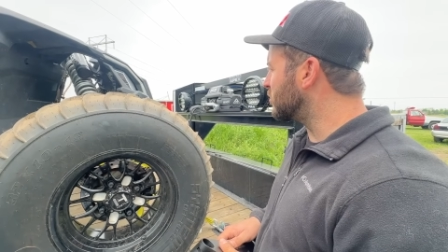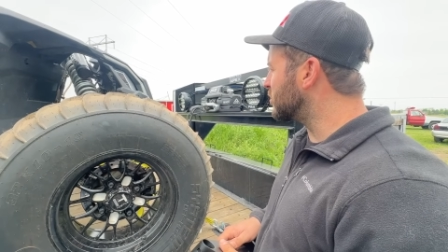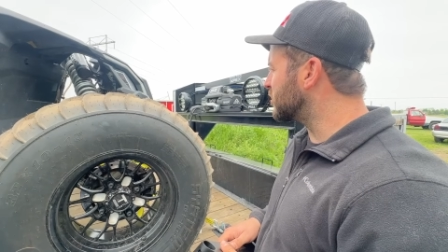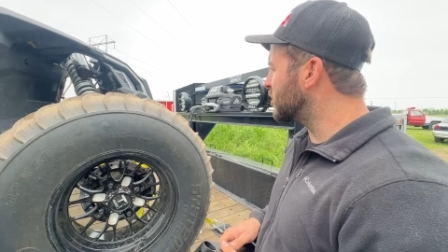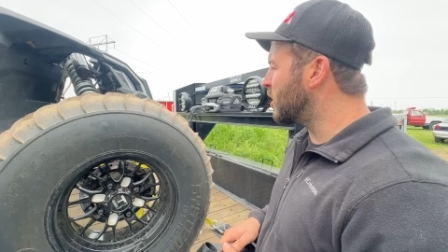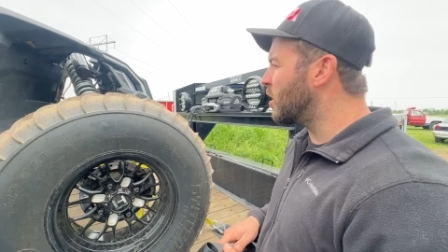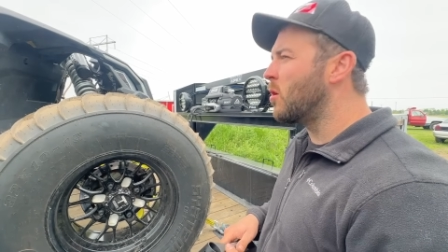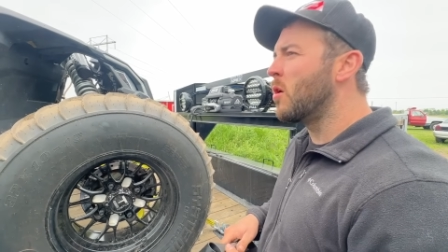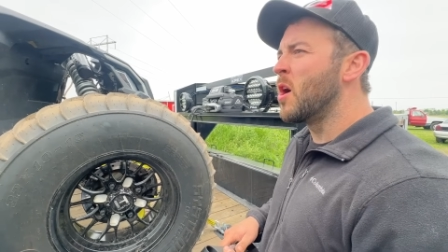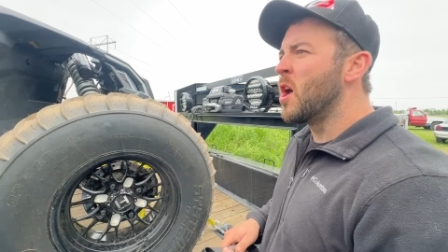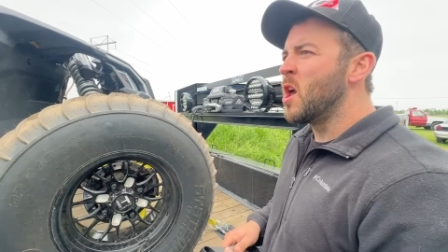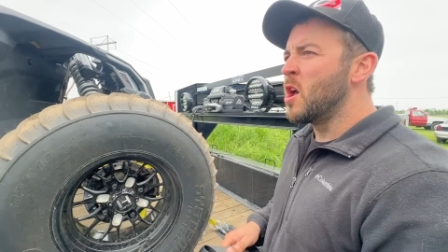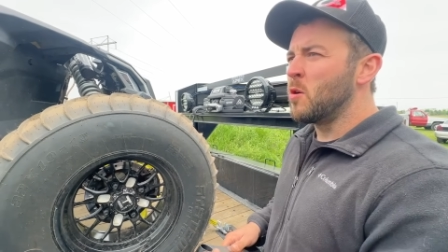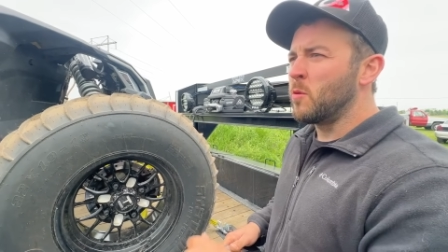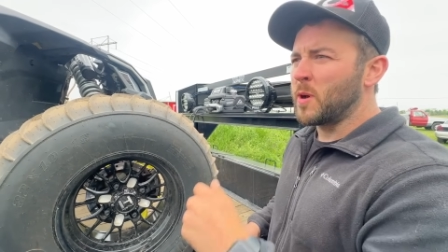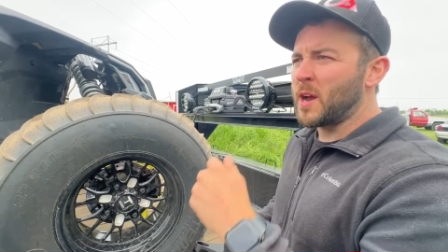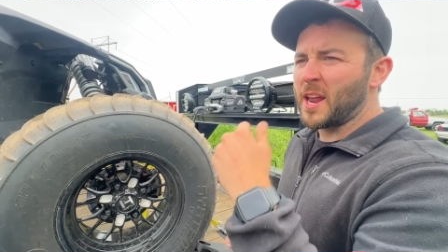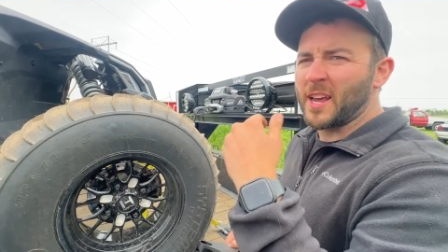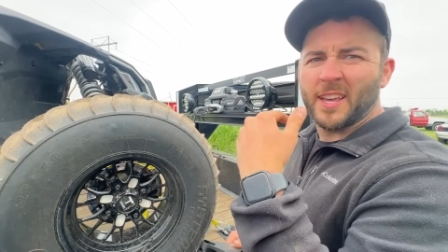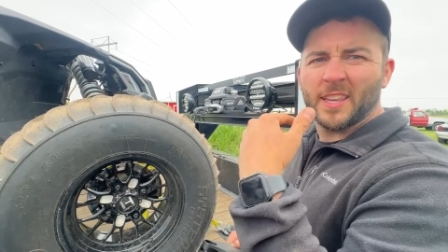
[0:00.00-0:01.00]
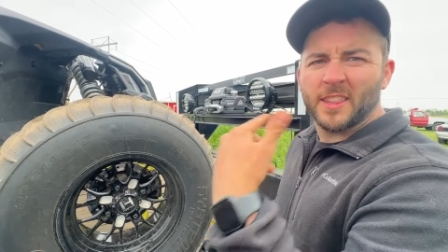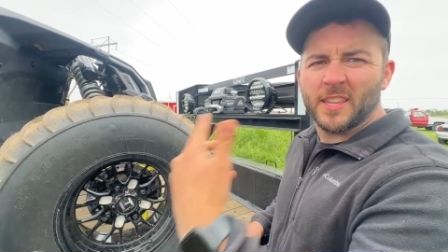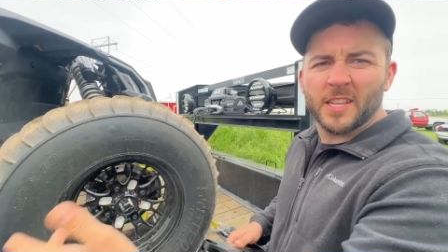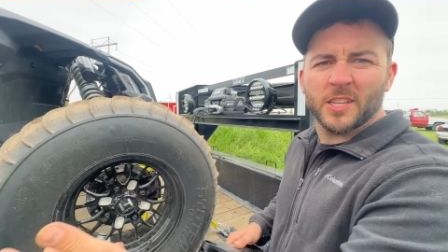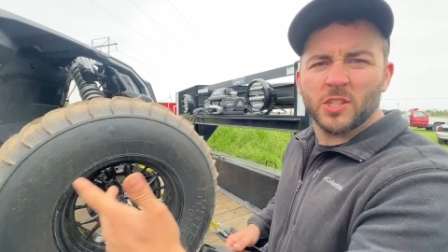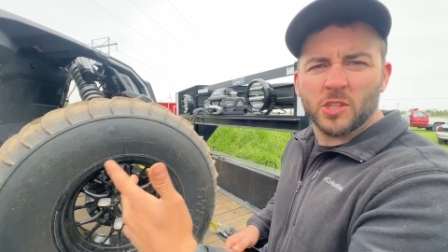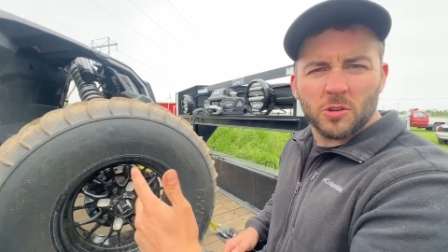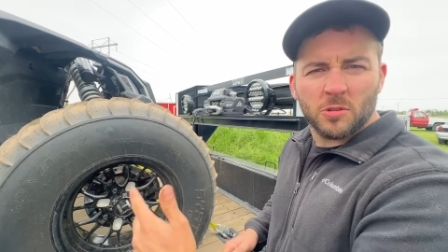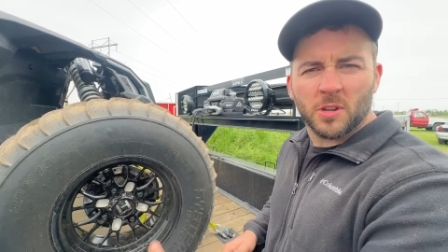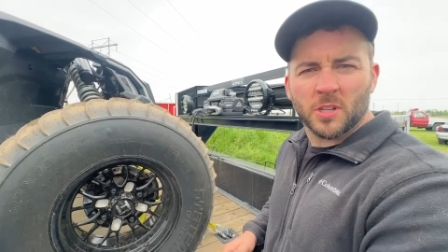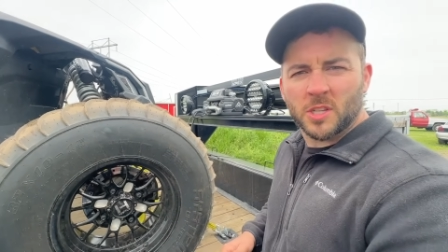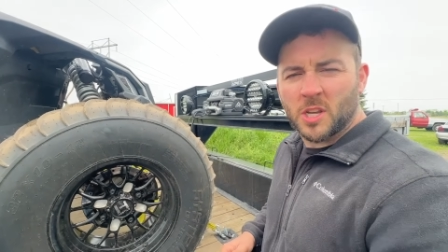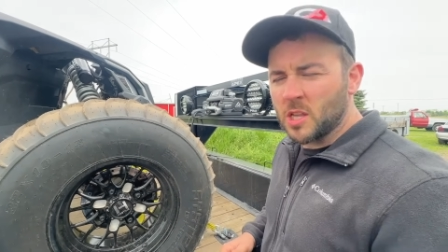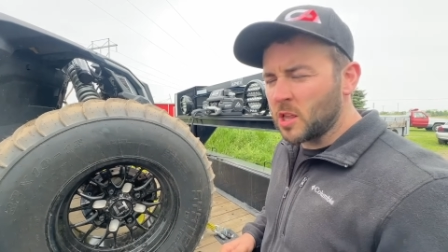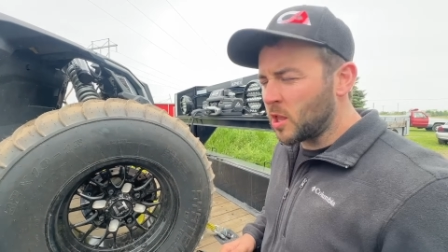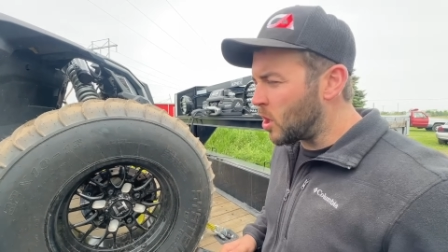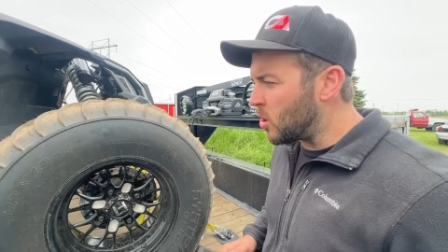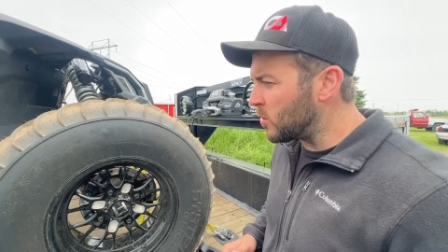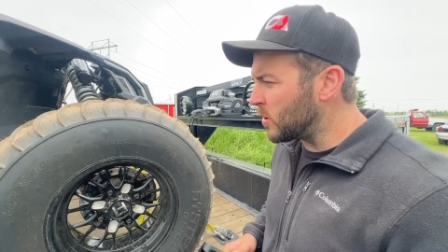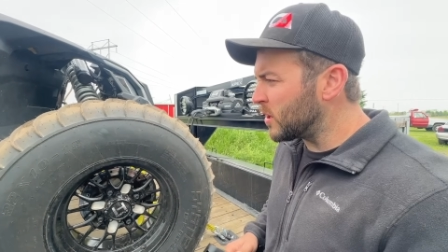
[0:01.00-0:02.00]
So we got to get these units
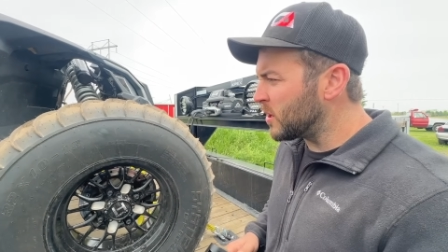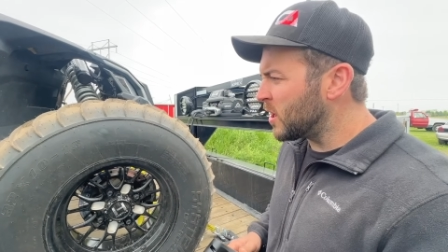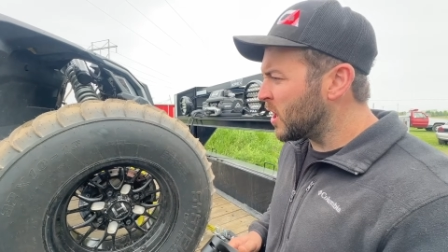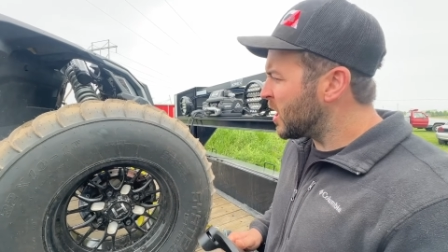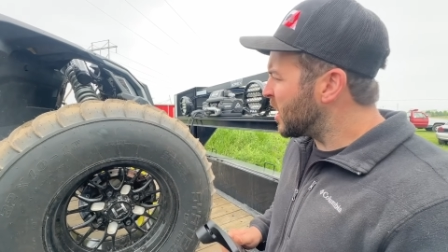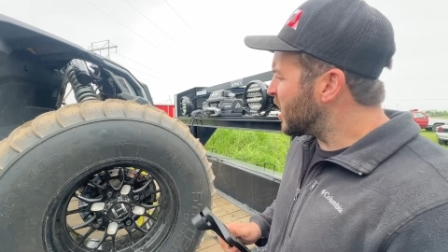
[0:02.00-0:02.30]
unloaded,